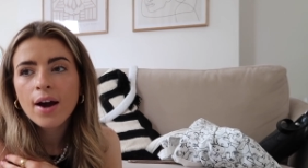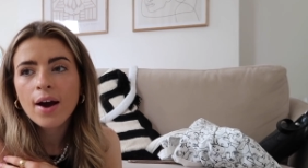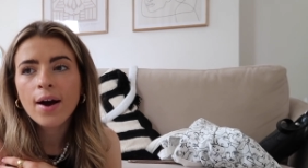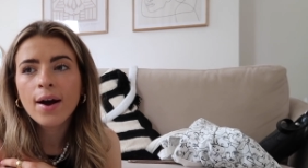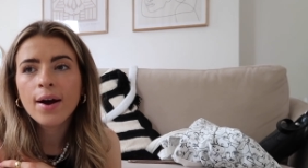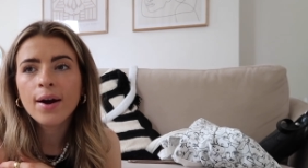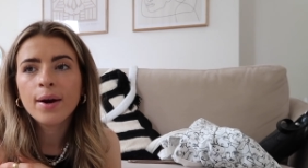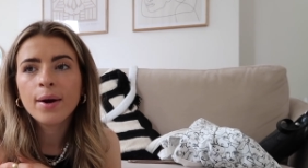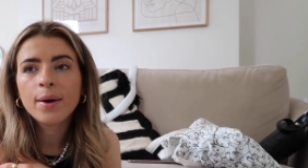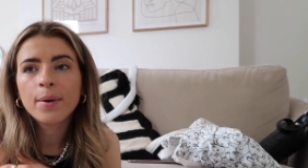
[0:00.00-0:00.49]

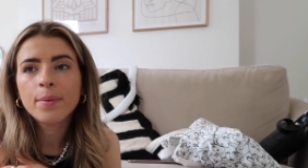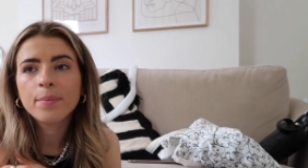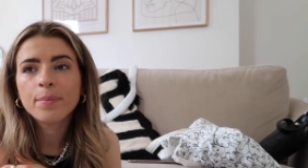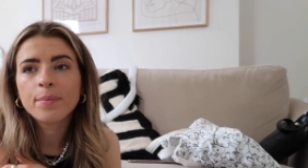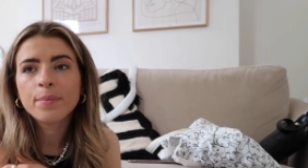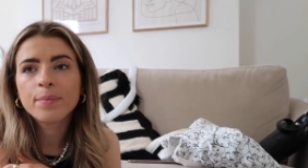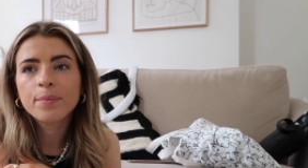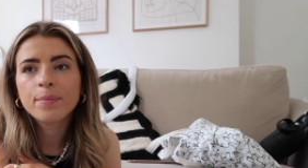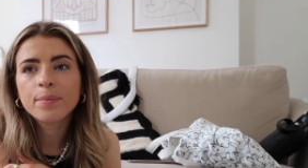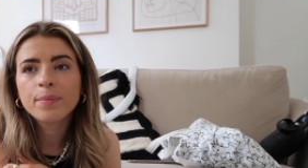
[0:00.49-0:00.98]
I
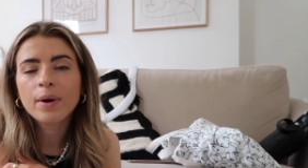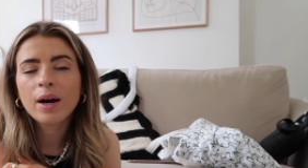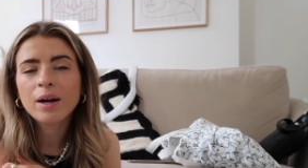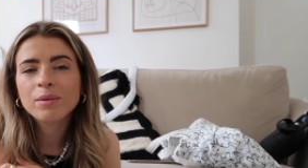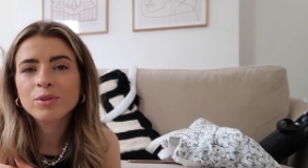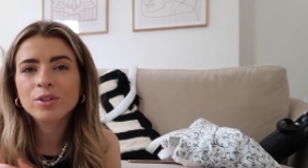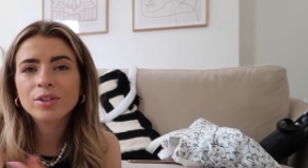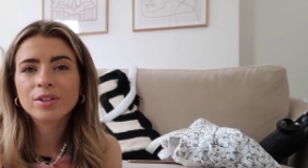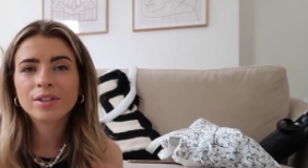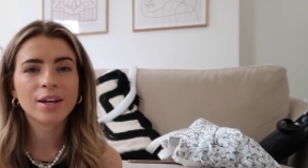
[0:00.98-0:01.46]

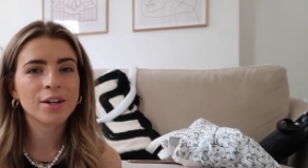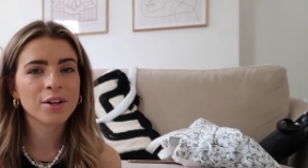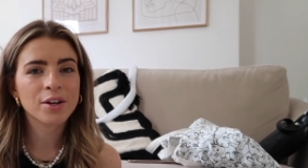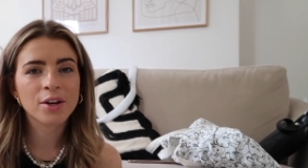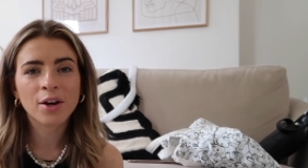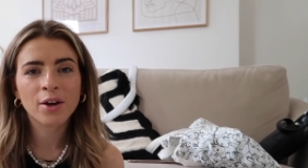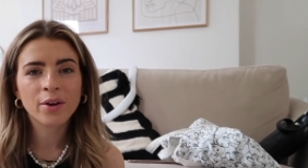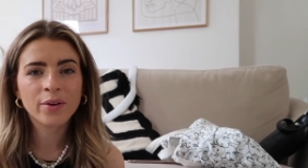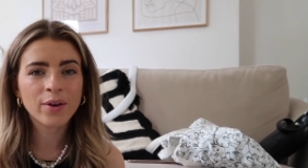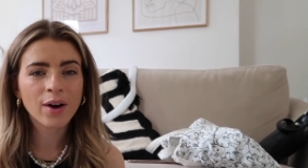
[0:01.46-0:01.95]
don't
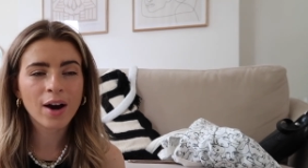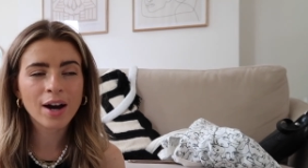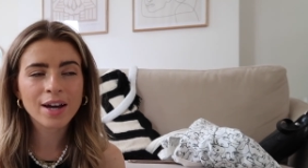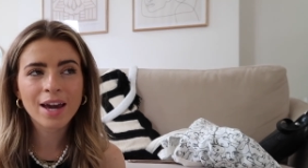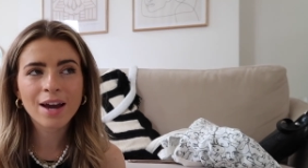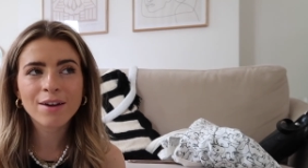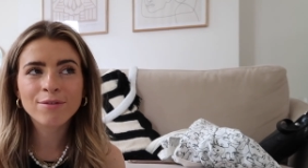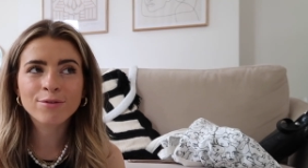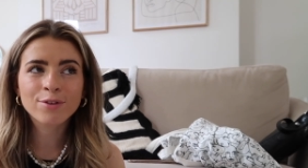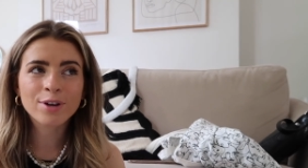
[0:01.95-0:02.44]
know, I
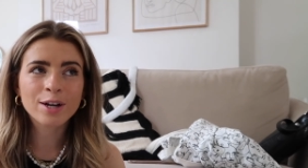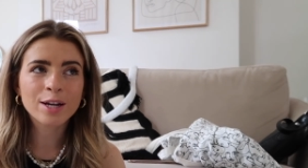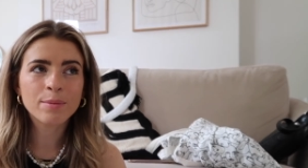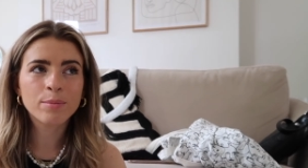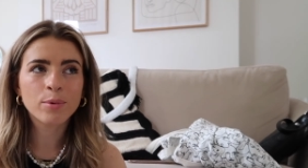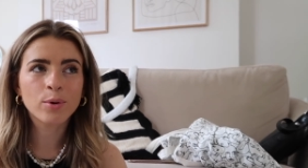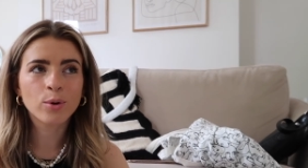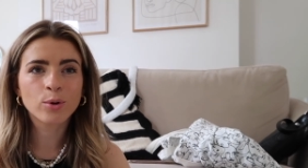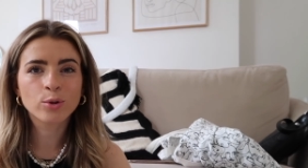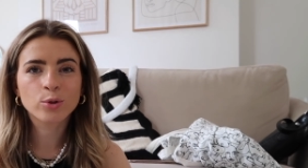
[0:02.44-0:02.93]
get really
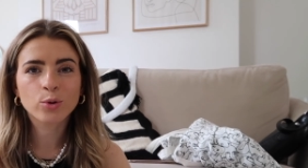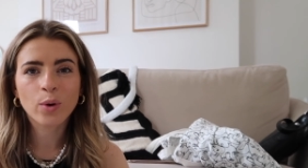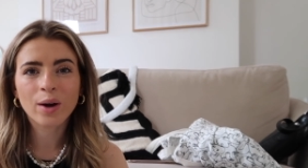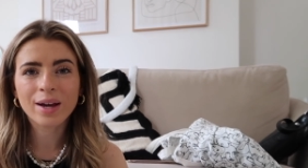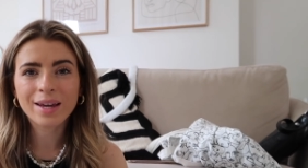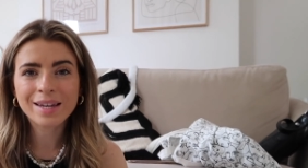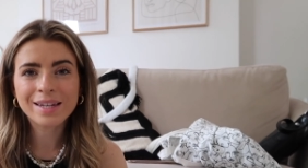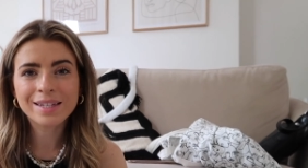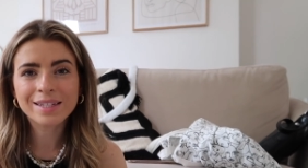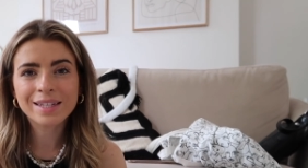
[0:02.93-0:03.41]
bored
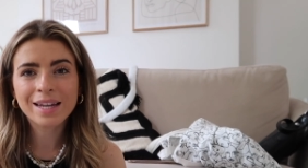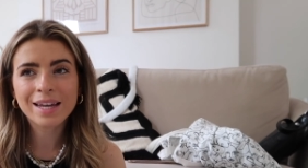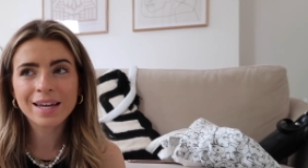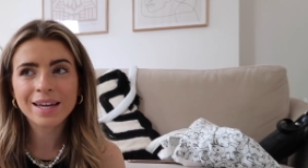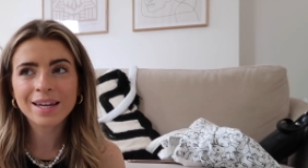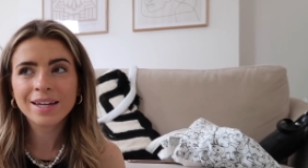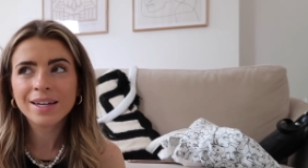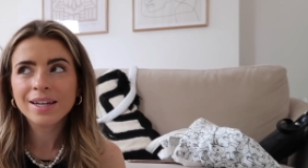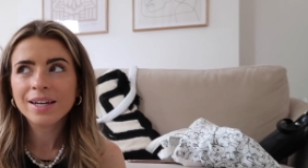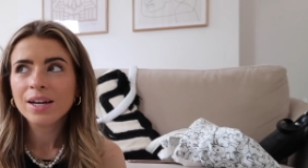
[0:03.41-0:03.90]
quite
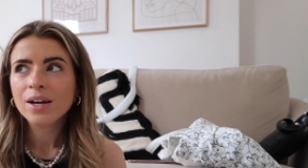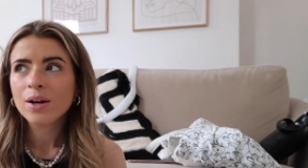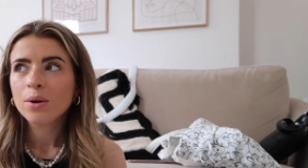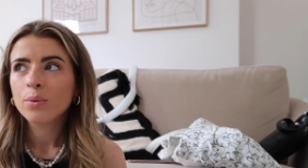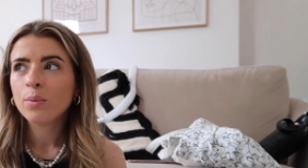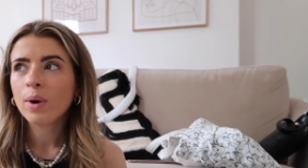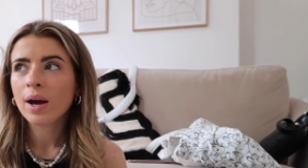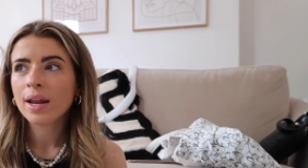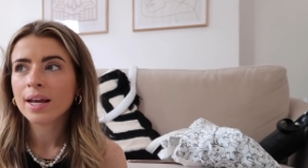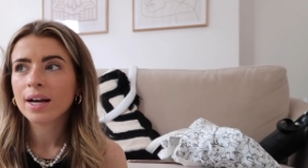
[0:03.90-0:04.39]
easily
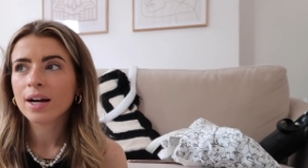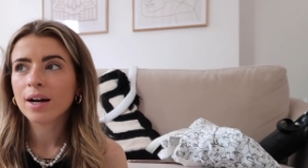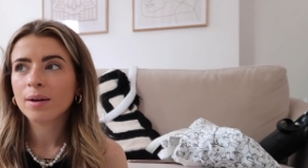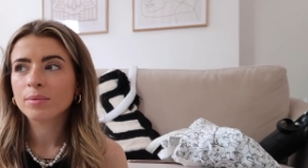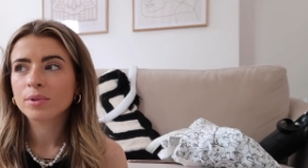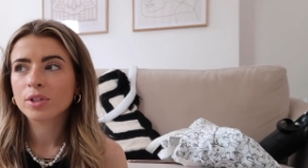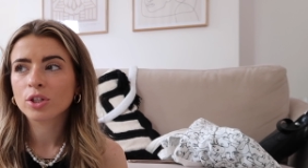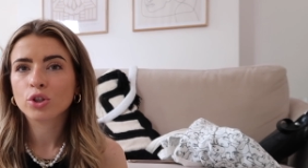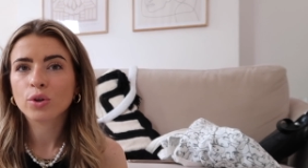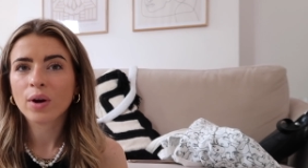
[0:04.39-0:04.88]
when it
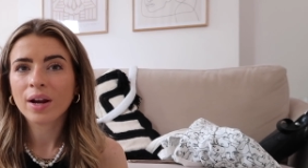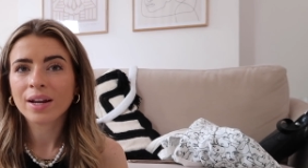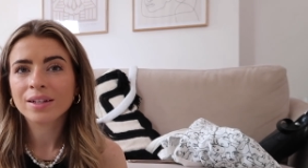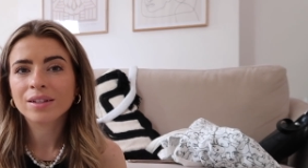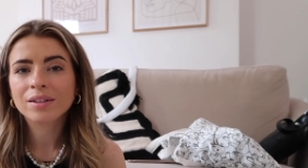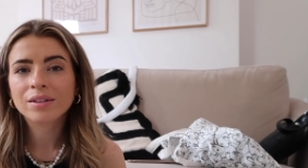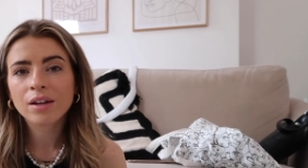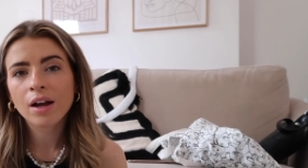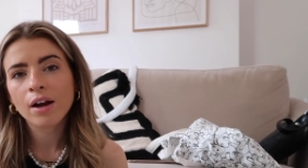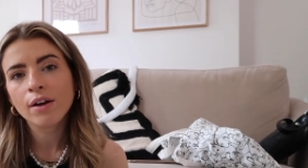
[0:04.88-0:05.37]
comes to
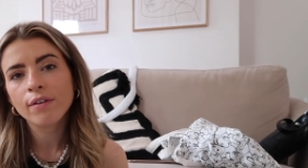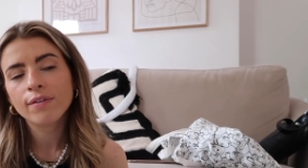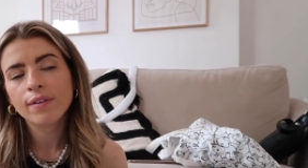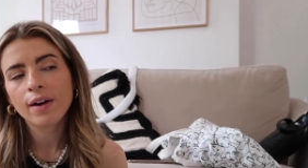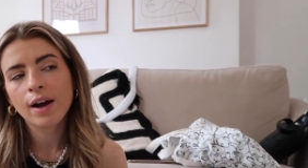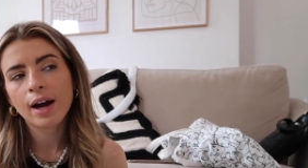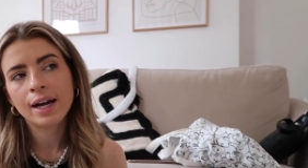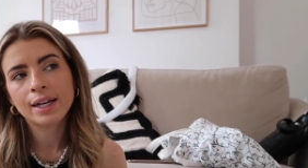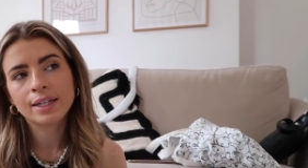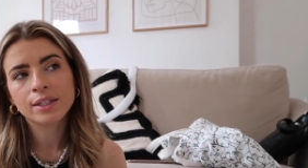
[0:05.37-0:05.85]
trend stuff,
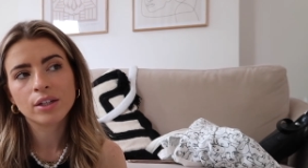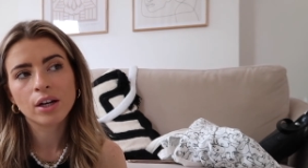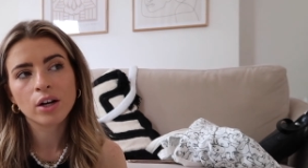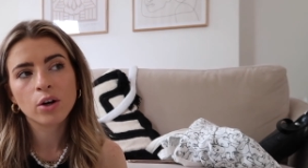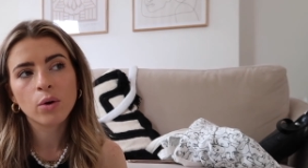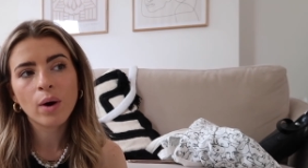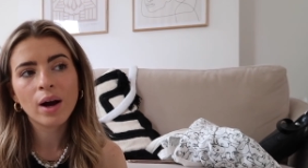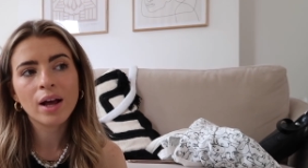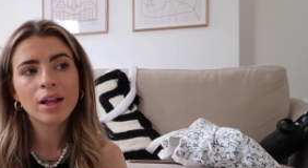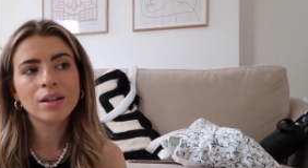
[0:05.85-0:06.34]
and I
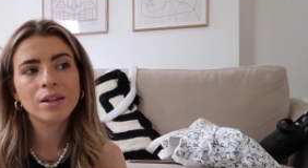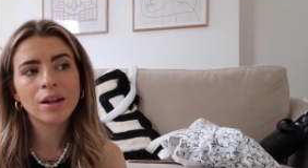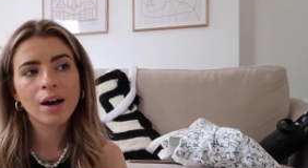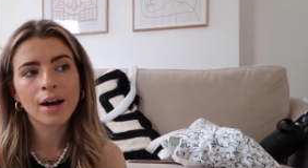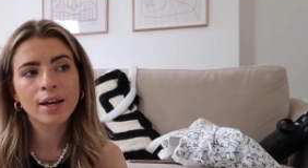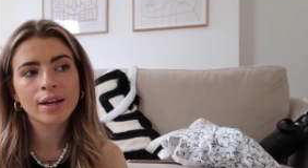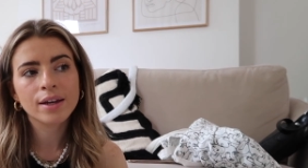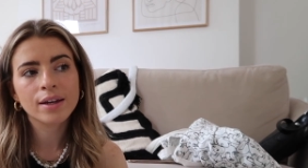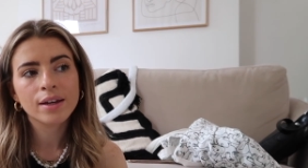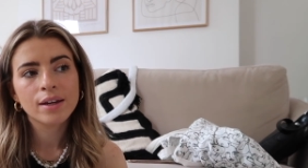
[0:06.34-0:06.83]
quite
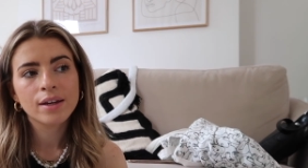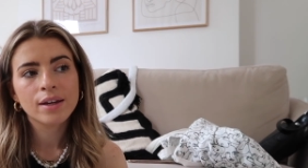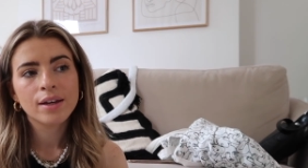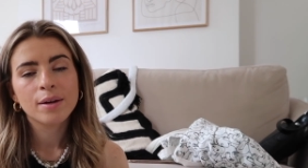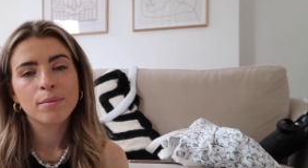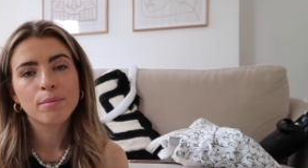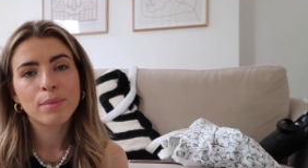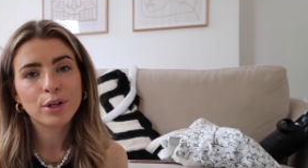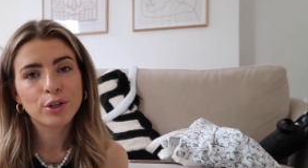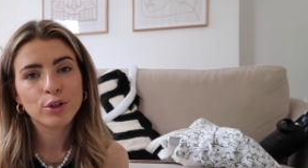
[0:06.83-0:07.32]
like
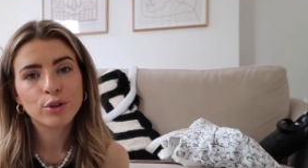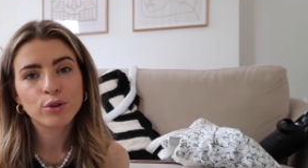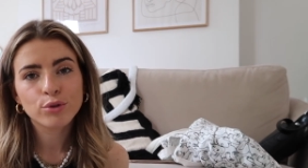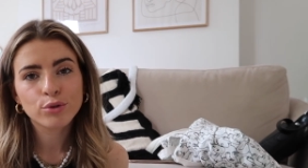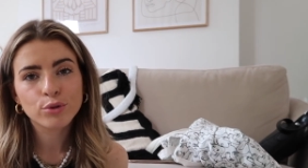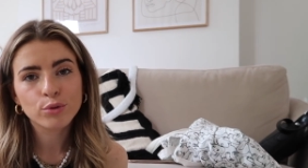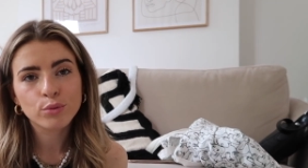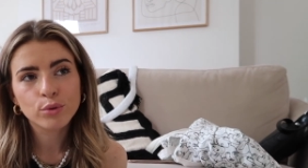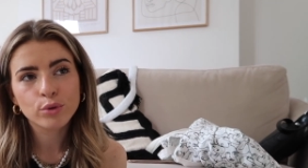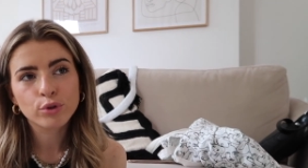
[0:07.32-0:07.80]
my
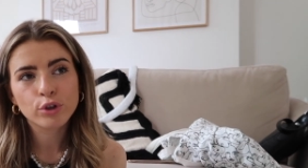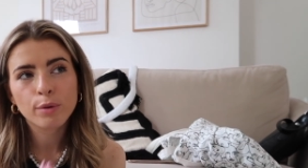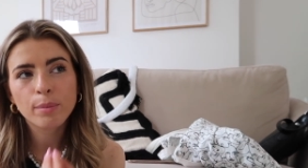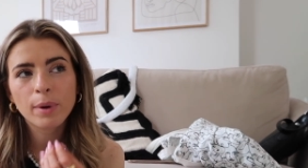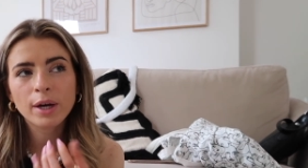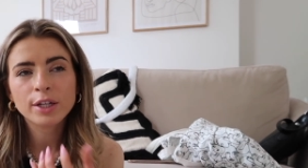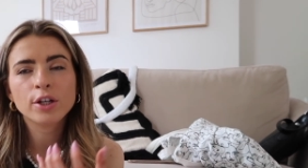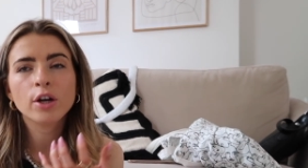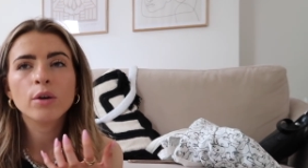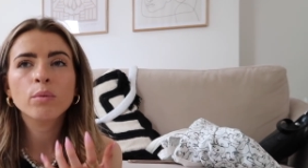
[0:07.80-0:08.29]
neutral wardrobe,
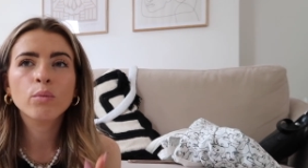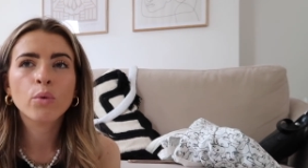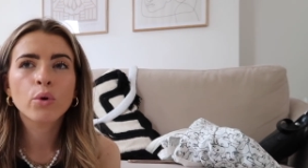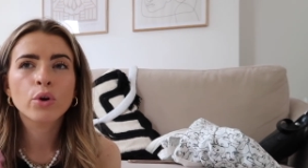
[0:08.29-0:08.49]
but I don't